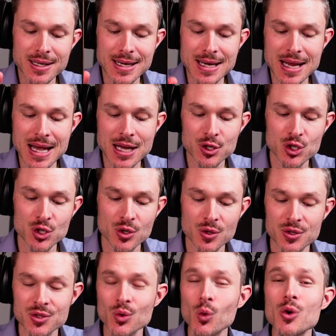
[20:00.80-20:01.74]

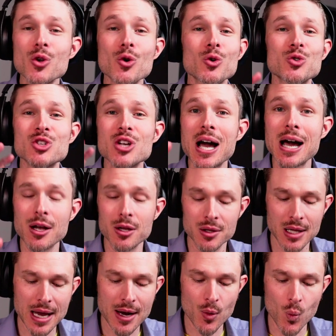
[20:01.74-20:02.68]
natures or your
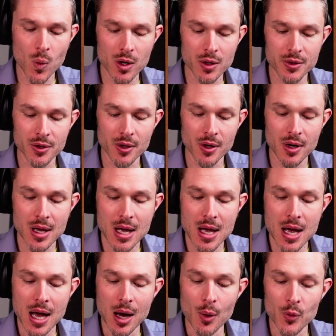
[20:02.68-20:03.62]
childlike wonder,
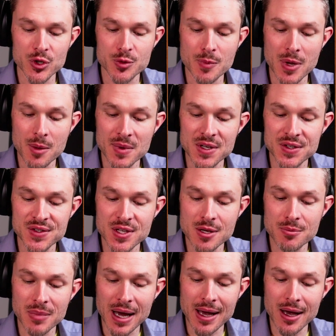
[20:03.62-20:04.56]
which may be
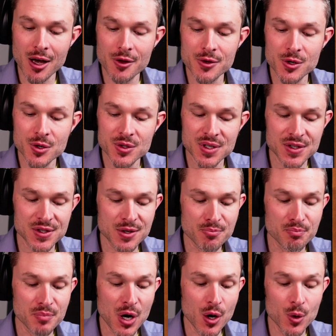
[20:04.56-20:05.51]
seen by others as
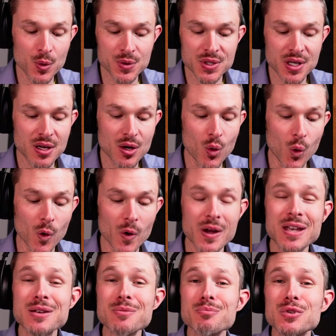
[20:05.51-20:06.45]
imposing or
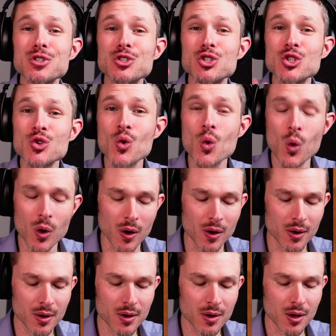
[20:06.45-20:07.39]

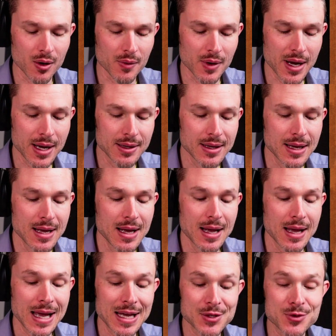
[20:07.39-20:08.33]
immature, all right,
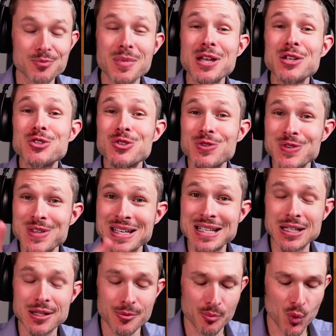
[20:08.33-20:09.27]
as mentioned
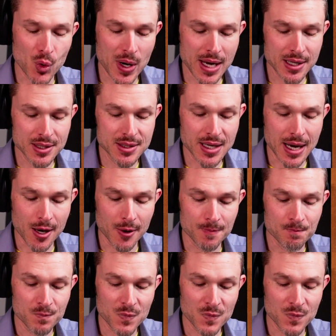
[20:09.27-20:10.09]
in the breakdown.